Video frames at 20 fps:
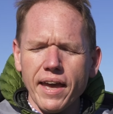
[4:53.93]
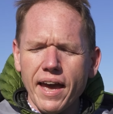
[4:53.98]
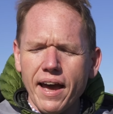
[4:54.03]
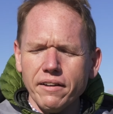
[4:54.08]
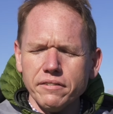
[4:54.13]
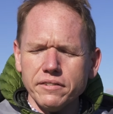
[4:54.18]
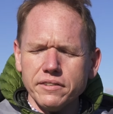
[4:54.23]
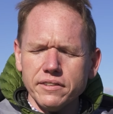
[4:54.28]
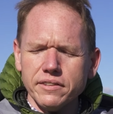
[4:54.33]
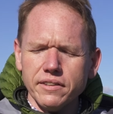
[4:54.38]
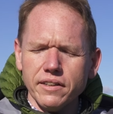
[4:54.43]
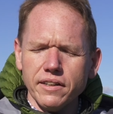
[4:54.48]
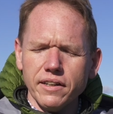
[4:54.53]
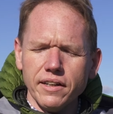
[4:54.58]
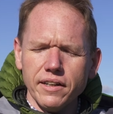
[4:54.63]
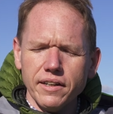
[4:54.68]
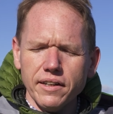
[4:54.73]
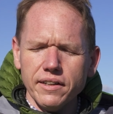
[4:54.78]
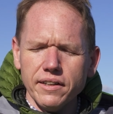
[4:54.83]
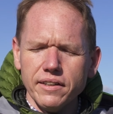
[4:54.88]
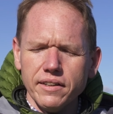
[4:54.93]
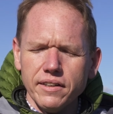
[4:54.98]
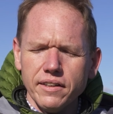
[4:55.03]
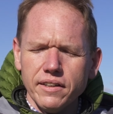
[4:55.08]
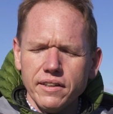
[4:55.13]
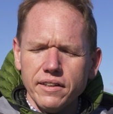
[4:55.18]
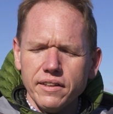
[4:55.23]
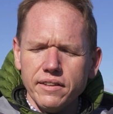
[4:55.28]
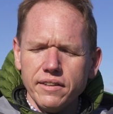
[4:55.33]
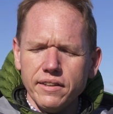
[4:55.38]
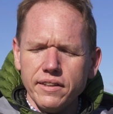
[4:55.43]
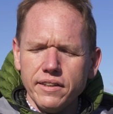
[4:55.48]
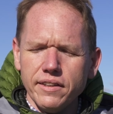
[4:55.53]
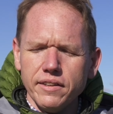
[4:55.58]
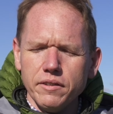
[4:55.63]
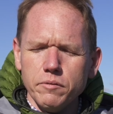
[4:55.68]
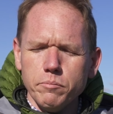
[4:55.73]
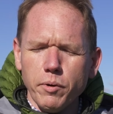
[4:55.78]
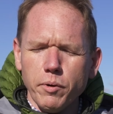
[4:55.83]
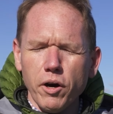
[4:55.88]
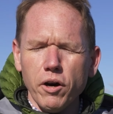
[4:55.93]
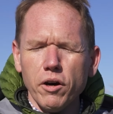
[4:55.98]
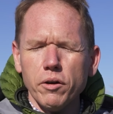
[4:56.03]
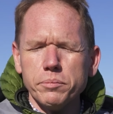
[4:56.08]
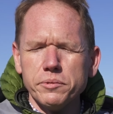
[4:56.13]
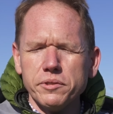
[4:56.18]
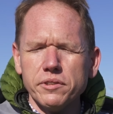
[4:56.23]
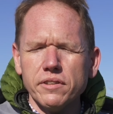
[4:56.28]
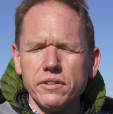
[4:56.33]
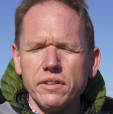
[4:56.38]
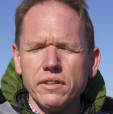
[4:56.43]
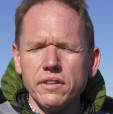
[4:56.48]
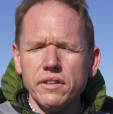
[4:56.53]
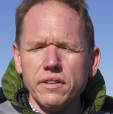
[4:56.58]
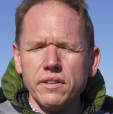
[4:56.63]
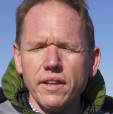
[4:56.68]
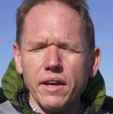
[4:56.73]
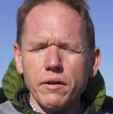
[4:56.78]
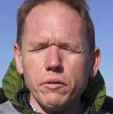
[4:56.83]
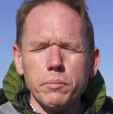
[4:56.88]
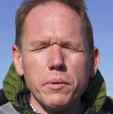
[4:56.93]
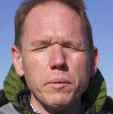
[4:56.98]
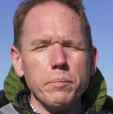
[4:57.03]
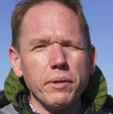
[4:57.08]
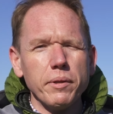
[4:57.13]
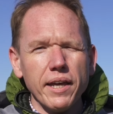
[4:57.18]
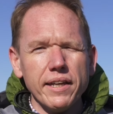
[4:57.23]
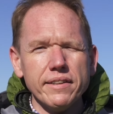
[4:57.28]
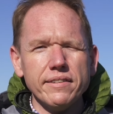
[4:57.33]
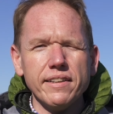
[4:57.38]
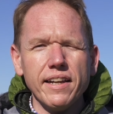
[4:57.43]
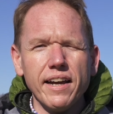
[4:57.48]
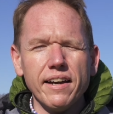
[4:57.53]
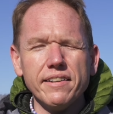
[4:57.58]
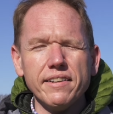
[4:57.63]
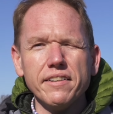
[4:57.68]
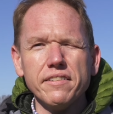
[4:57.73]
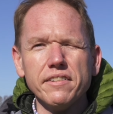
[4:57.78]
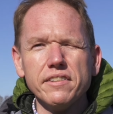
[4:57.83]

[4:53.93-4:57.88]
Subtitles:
out the bulbs that will be planted out here,